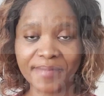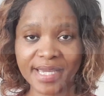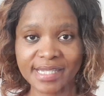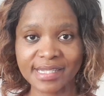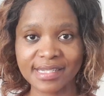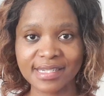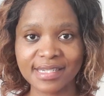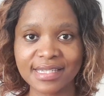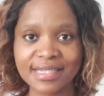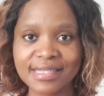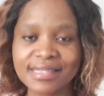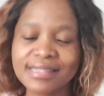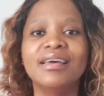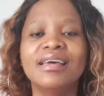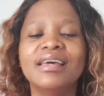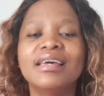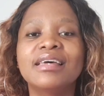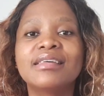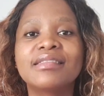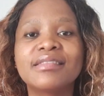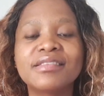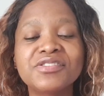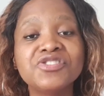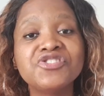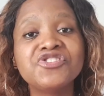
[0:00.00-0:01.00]
maintenance.
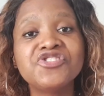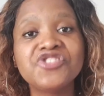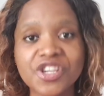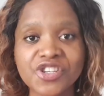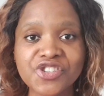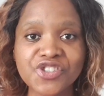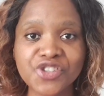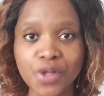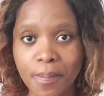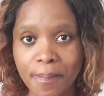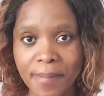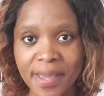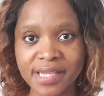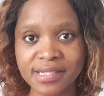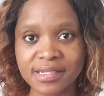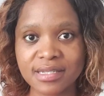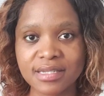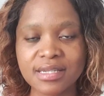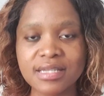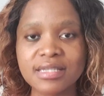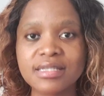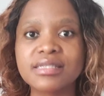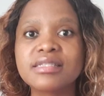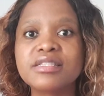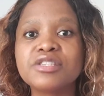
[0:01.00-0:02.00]
This is scheduled
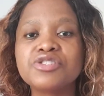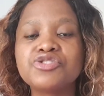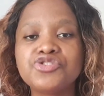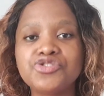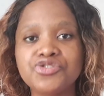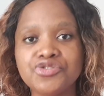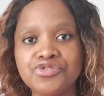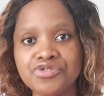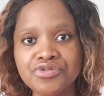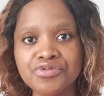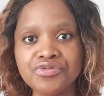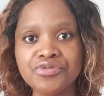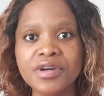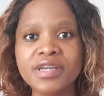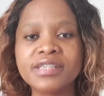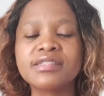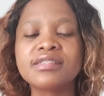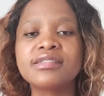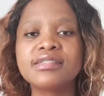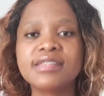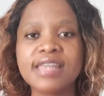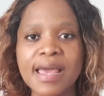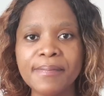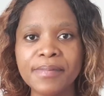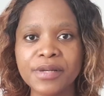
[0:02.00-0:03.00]
maintenance that you
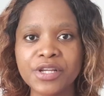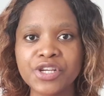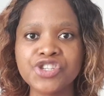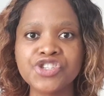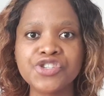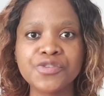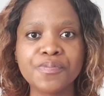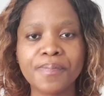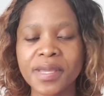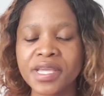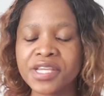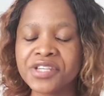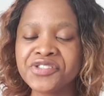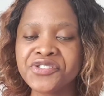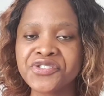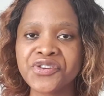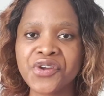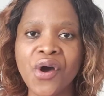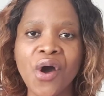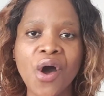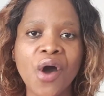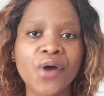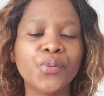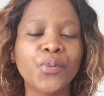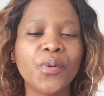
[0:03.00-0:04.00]
establish based
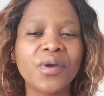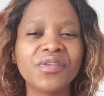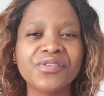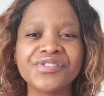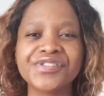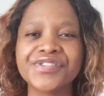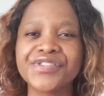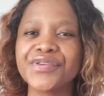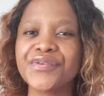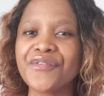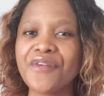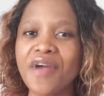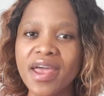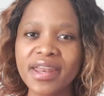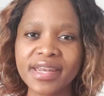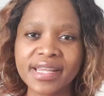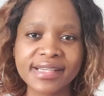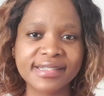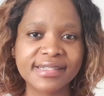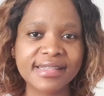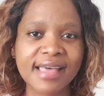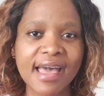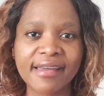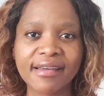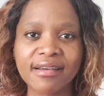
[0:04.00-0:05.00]
on whether it's the
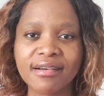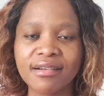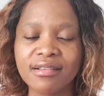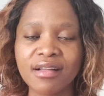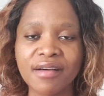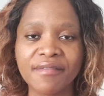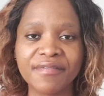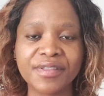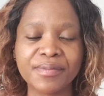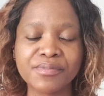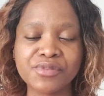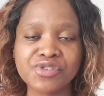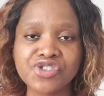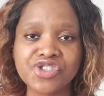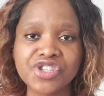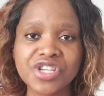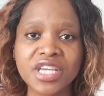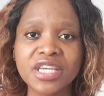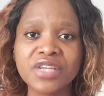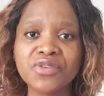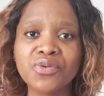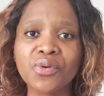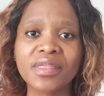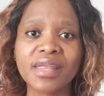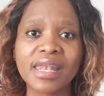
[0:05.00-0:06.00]
running cycle of the
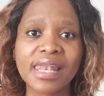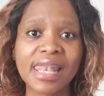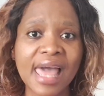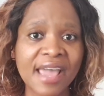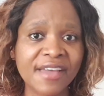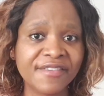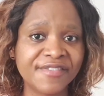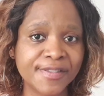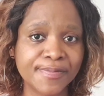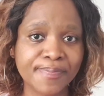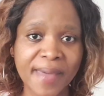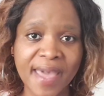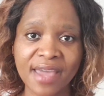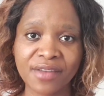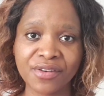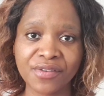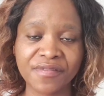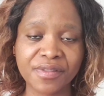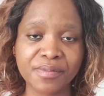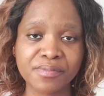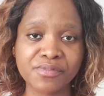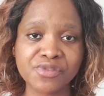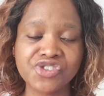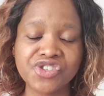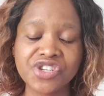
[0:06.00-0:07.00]
machine or the lifespan
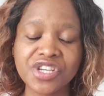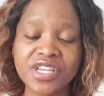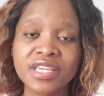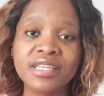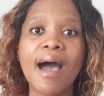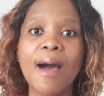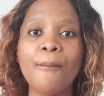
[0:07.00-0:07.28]
of the machine